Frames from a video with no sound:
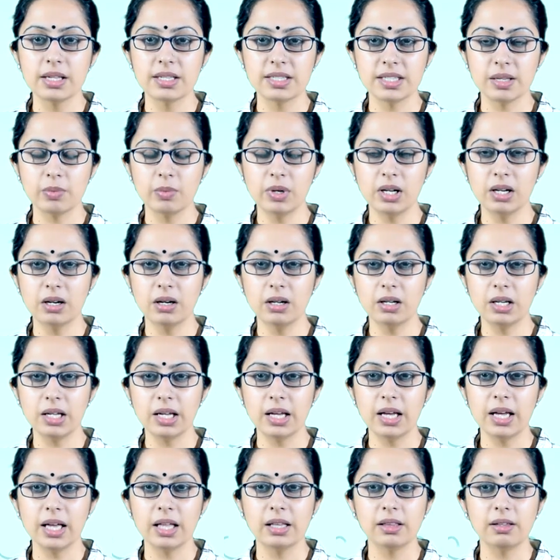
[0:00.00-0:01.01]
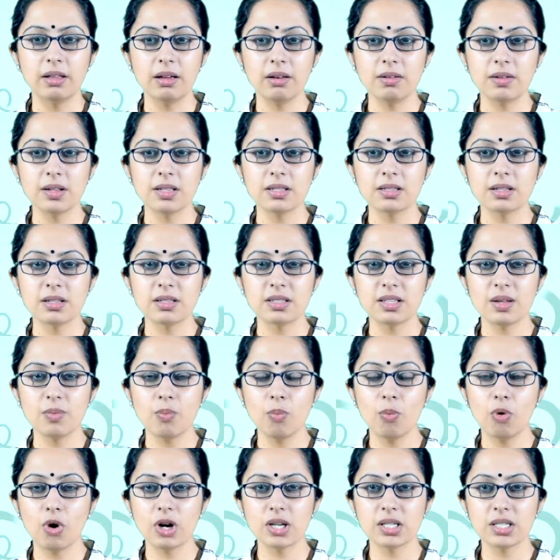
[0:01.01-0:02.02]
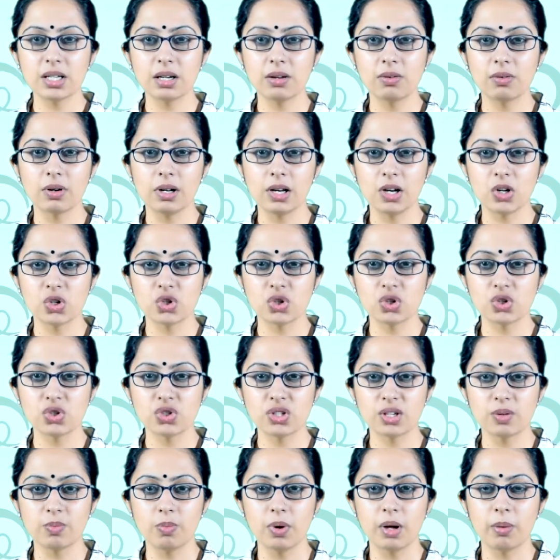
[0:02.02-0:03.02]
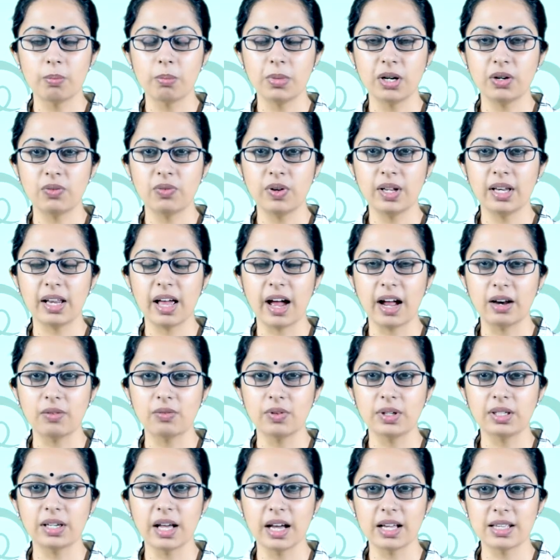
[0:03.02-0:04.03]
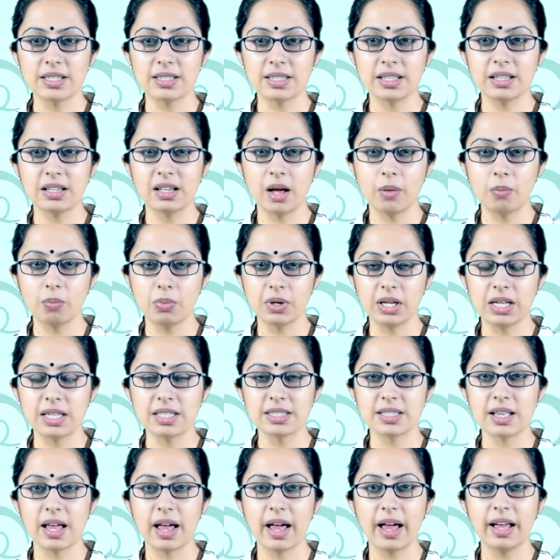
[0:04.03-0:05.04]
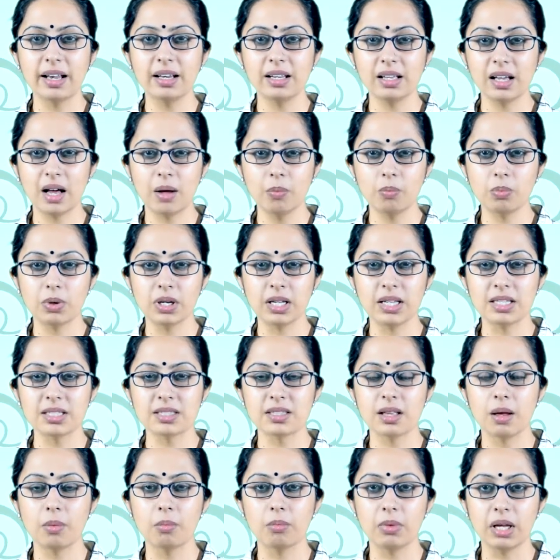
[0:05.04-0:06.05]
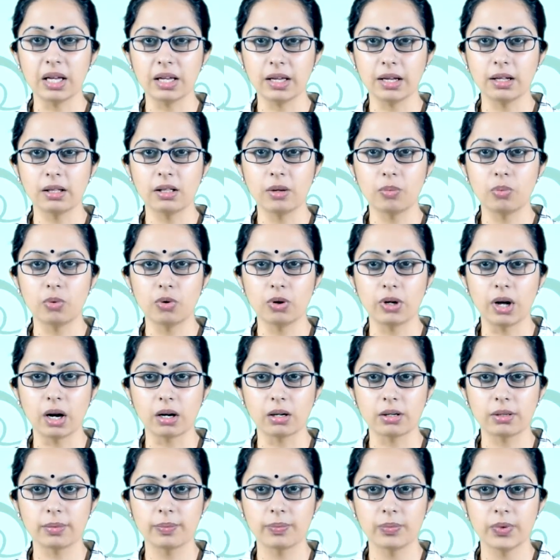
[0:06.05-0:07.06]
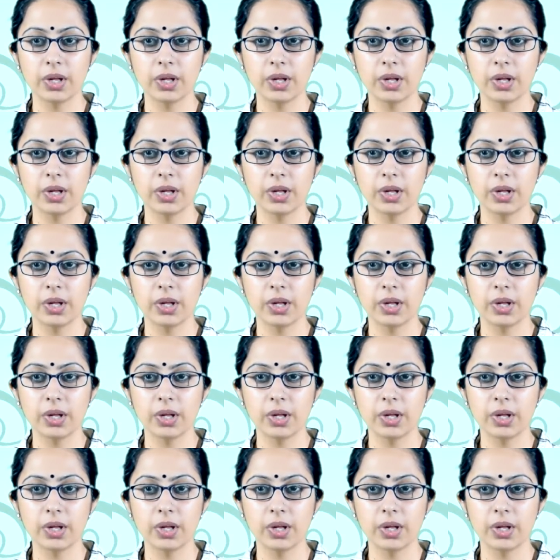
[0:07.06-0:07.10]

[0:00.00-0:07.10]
Similarly, there is a symbiotic relationship between advertising companies and companies making the product.